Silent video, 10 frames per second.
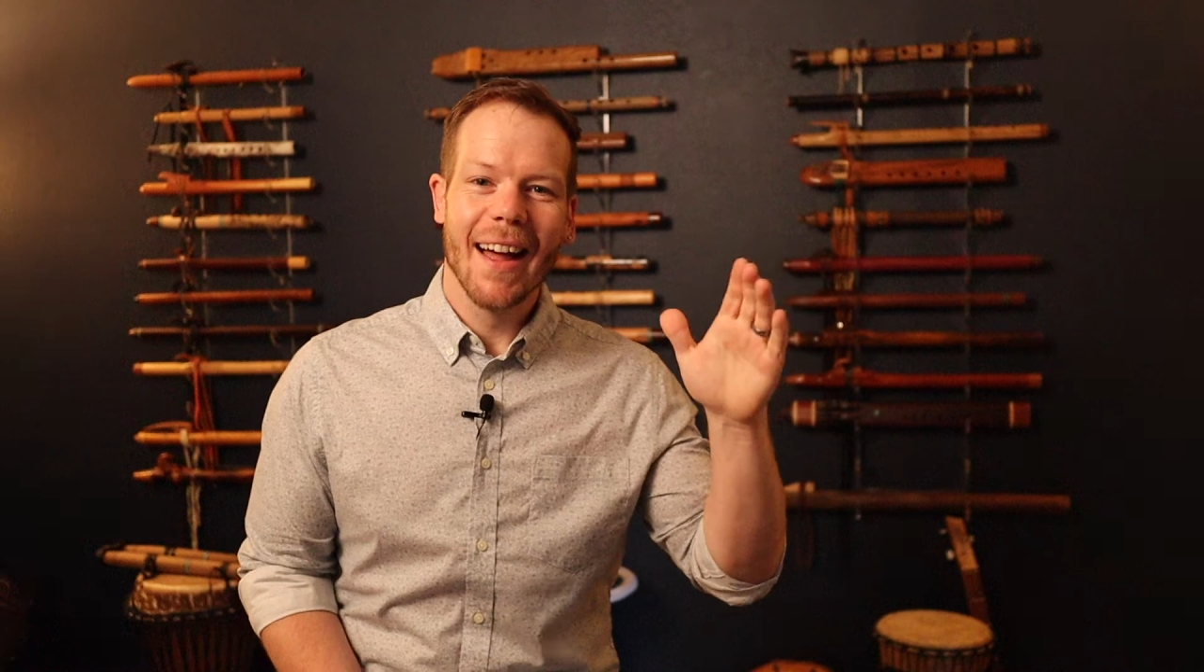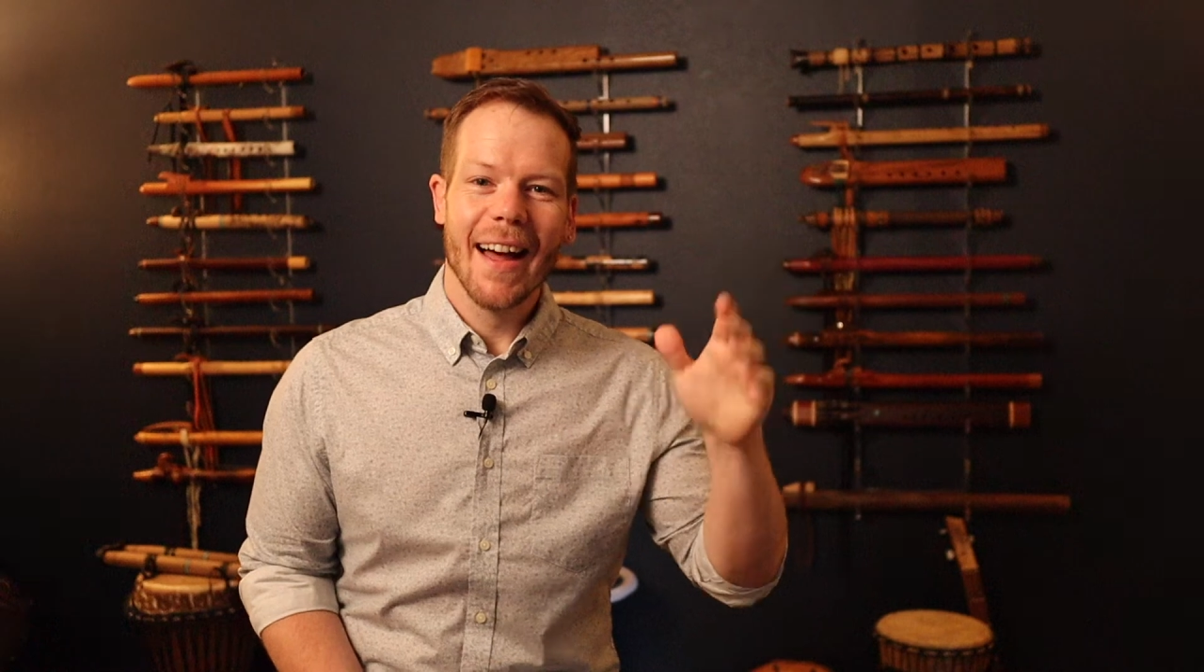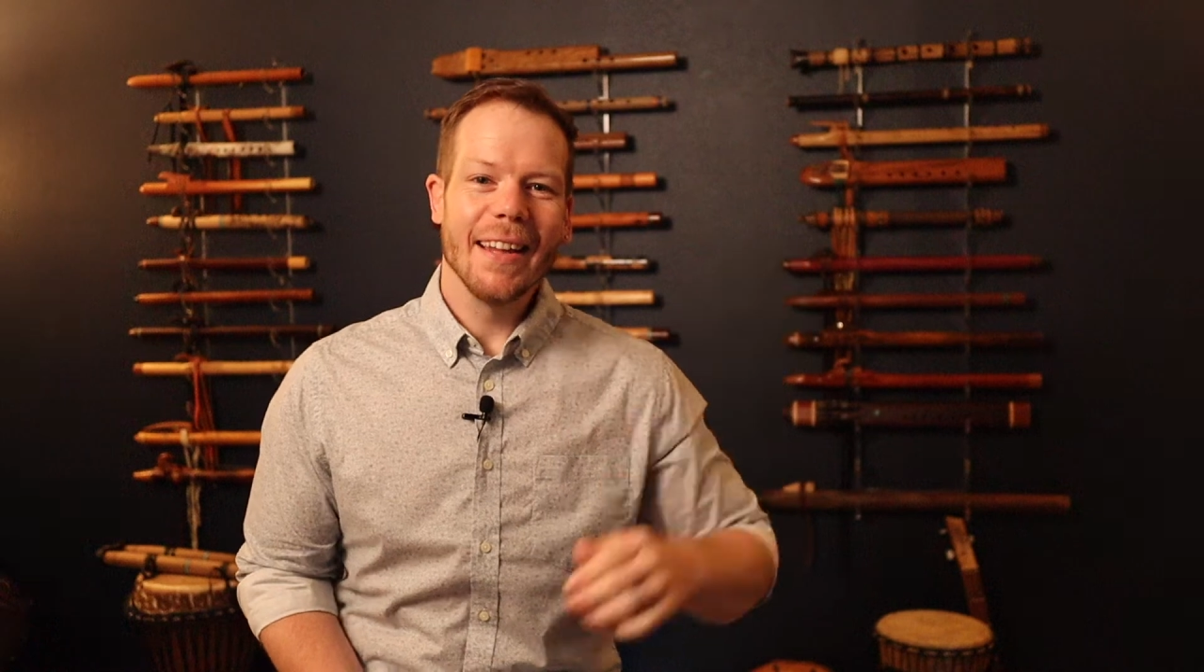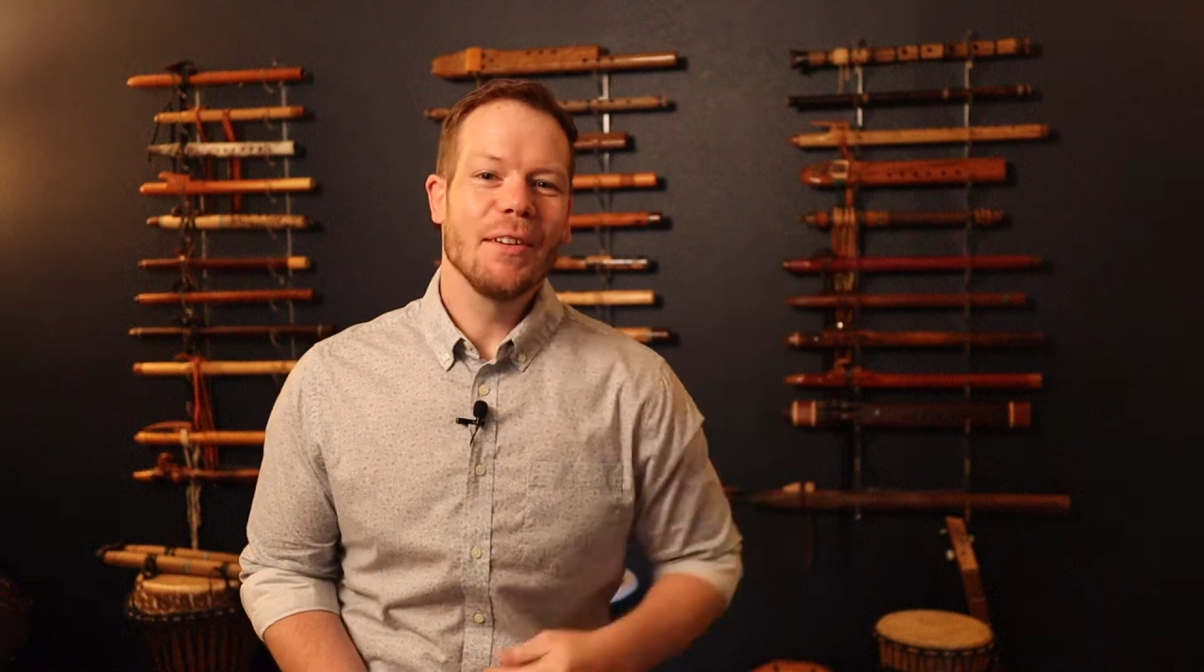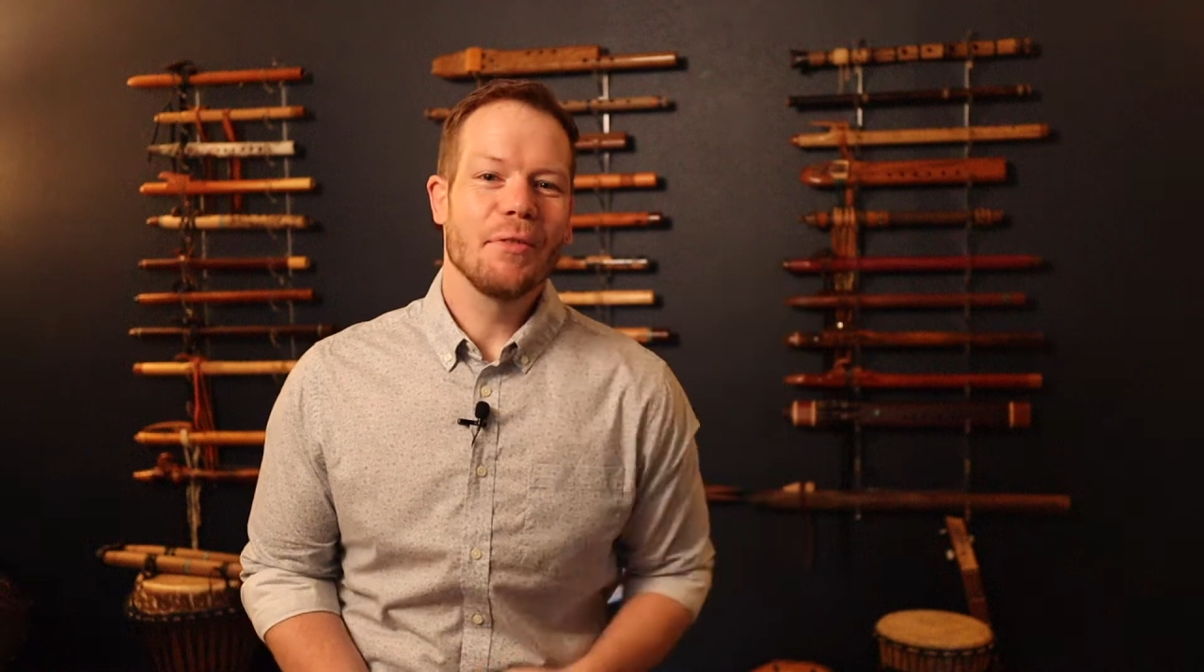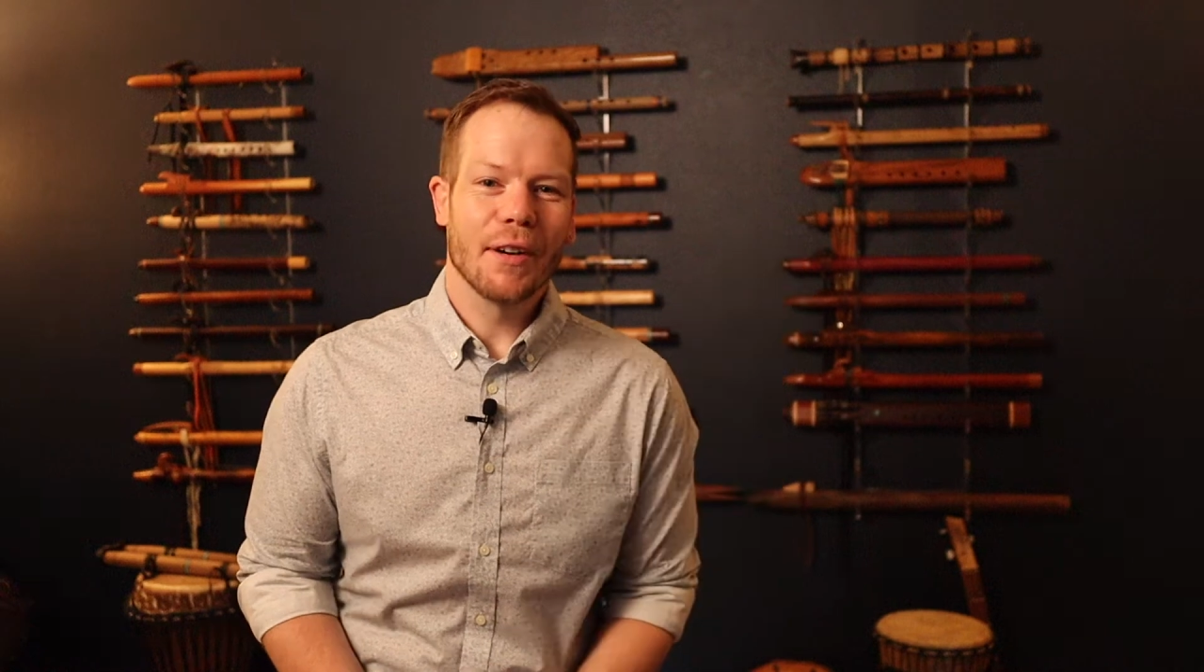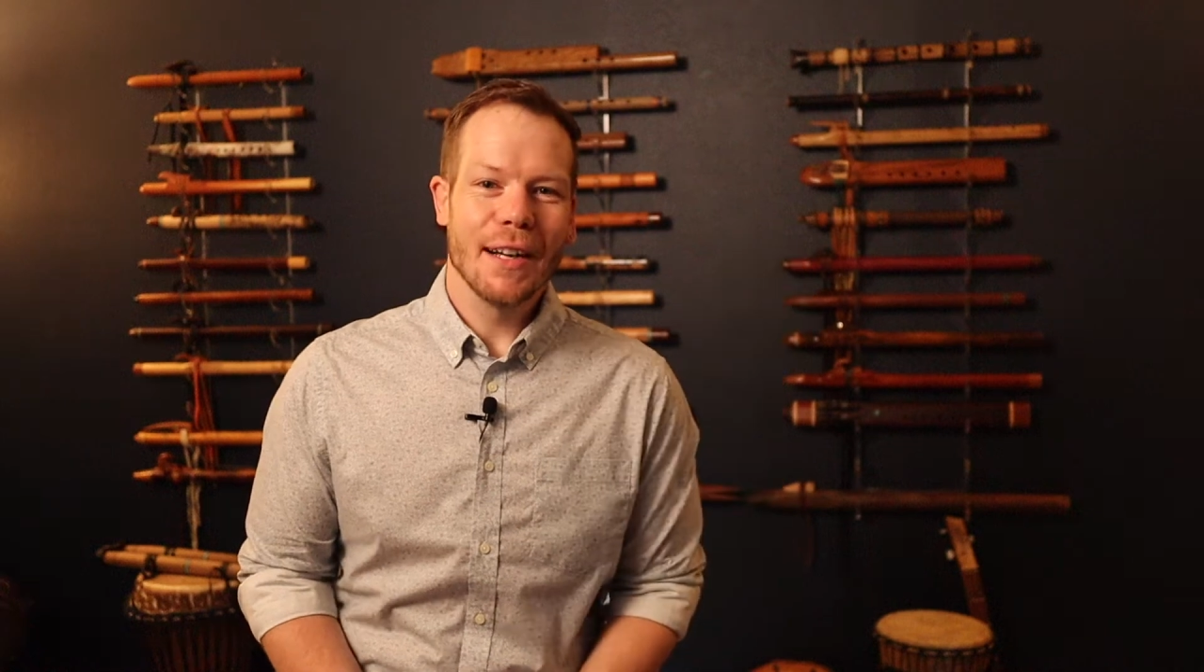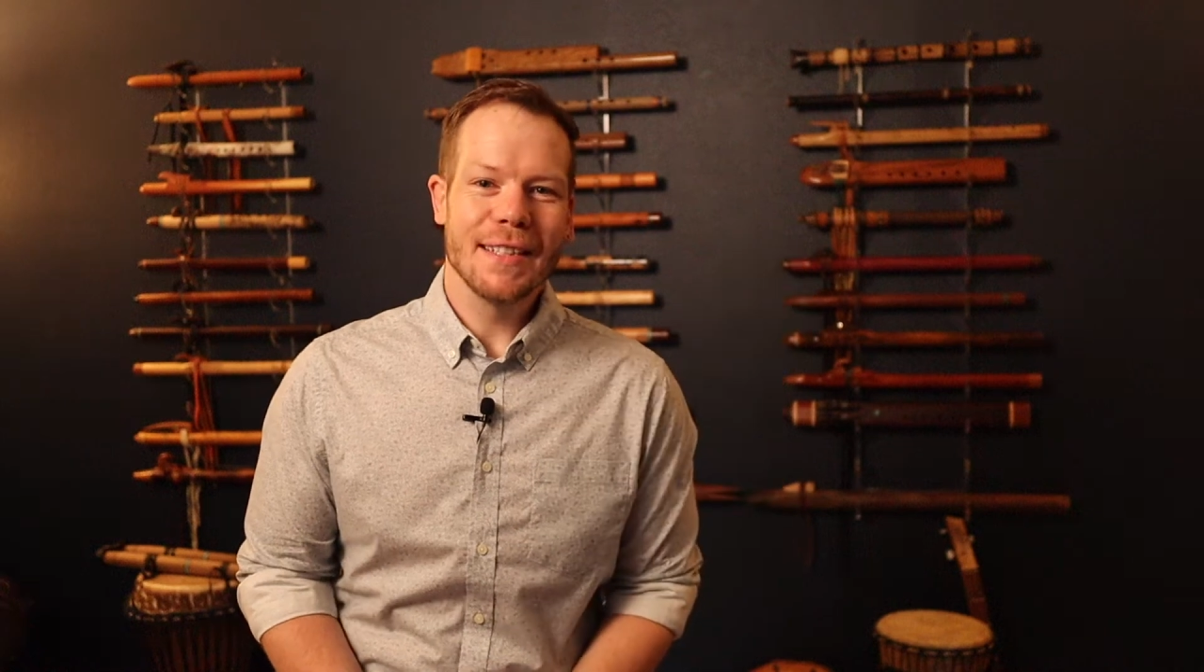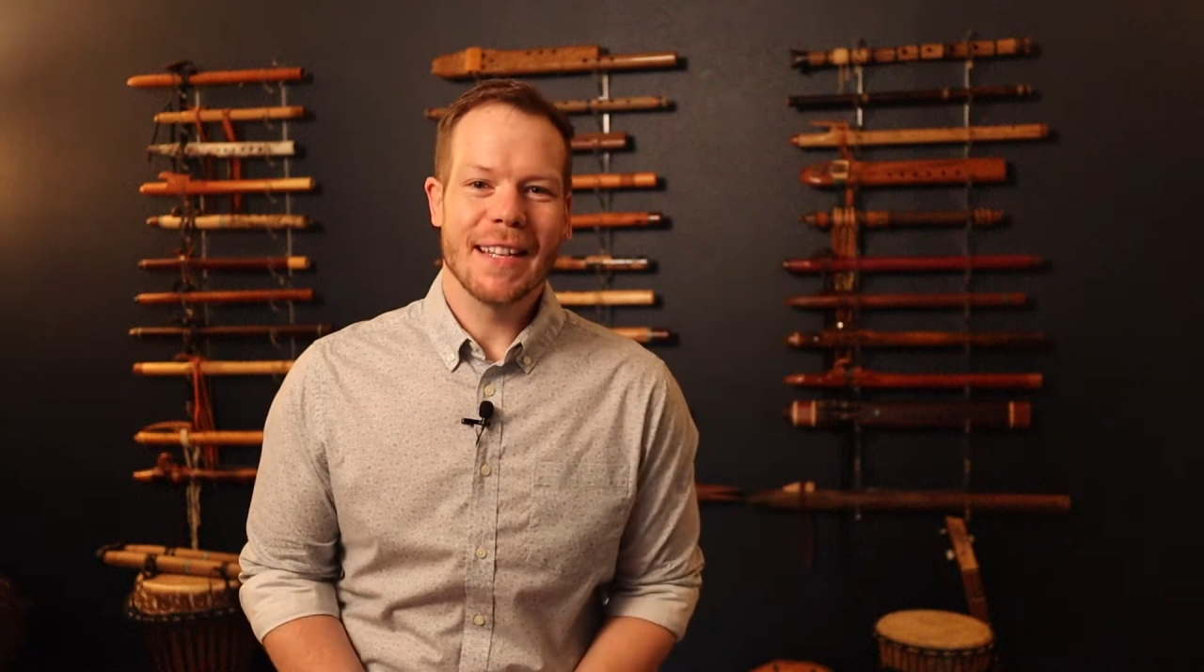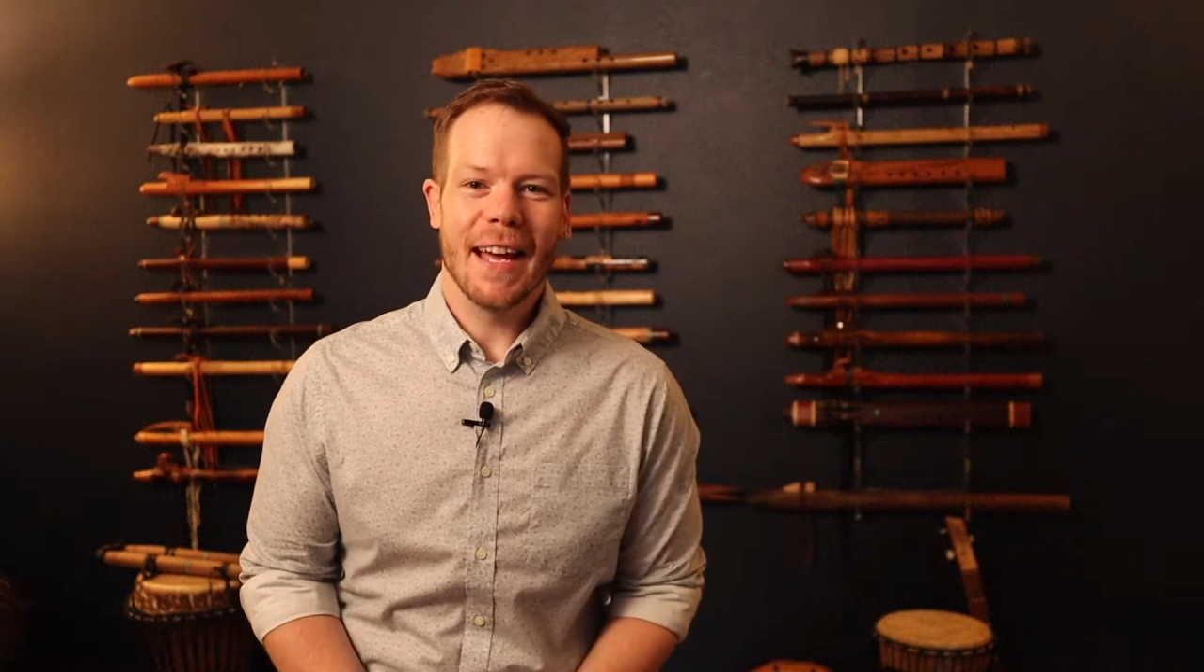Hello friends